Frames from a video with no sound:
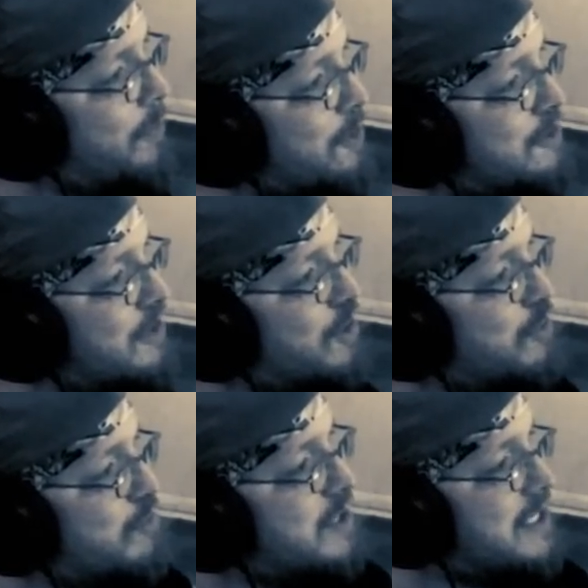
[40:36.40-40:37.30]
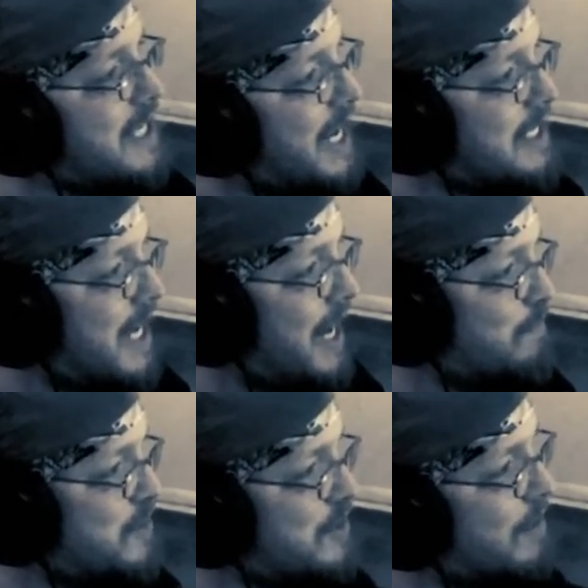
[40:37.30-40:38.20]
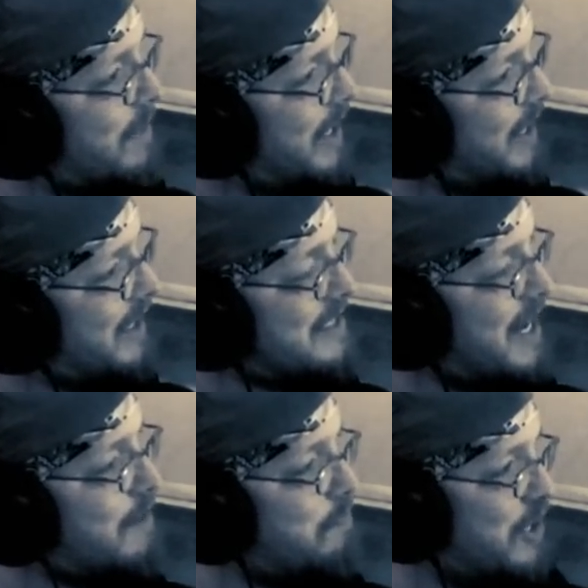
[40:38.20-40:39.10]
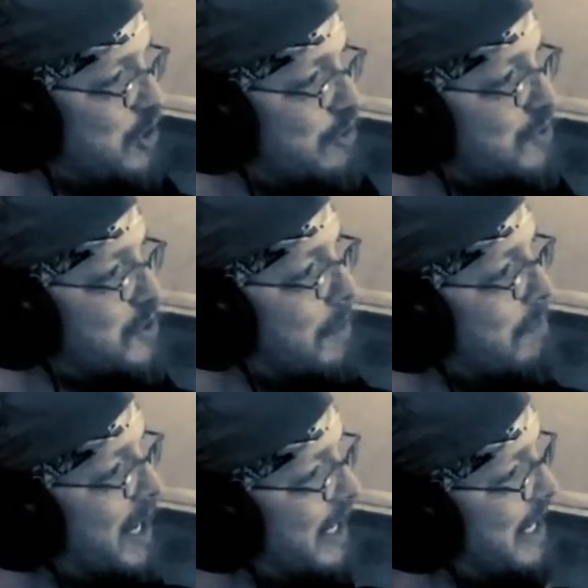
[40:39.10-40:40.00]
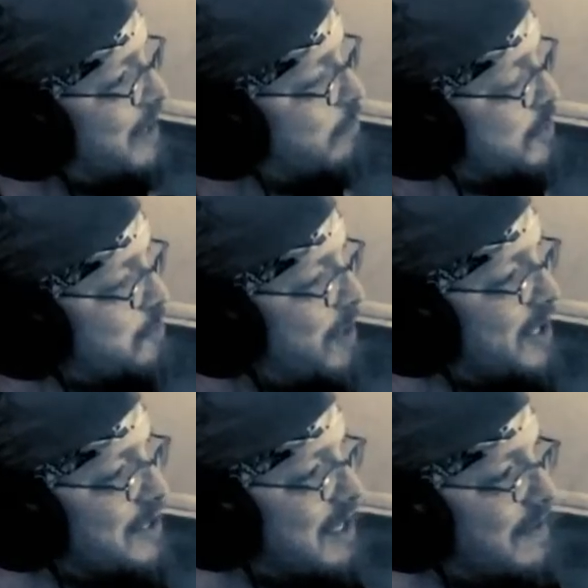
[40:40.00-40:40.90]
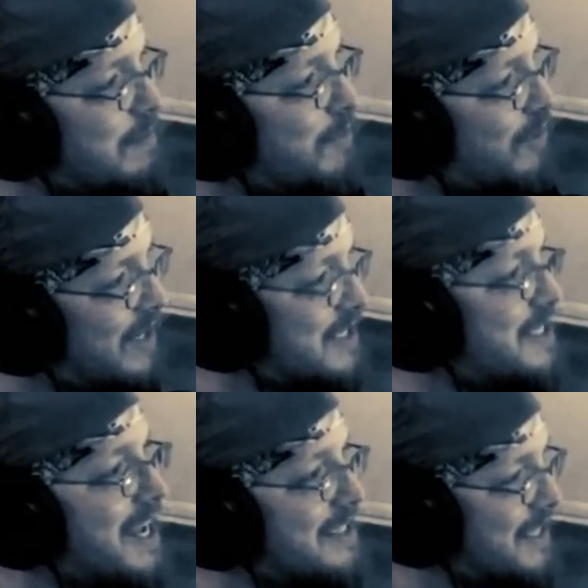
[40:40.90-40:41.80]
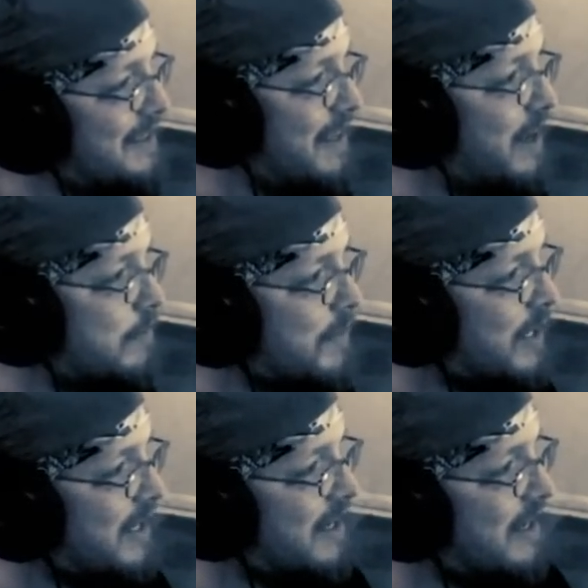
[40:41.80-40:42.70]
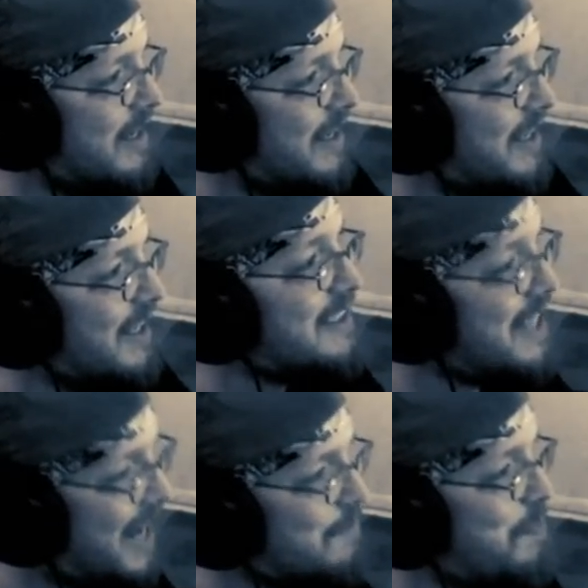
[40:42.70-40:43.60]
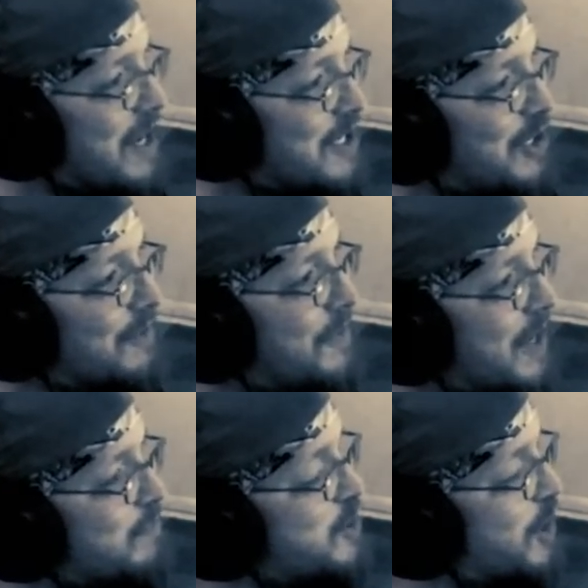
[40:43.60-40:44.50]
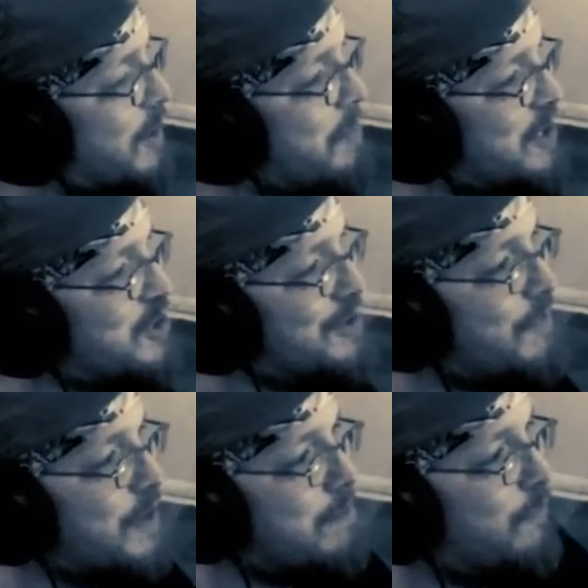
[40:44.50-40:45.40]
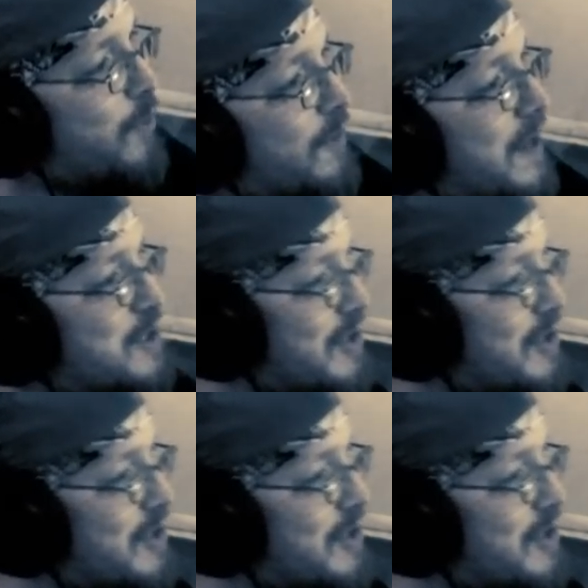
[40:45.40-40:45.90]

a person who dead named somebody, dead pictured somebody in response to them criticizing them. dead pictured them, took a picture of them before they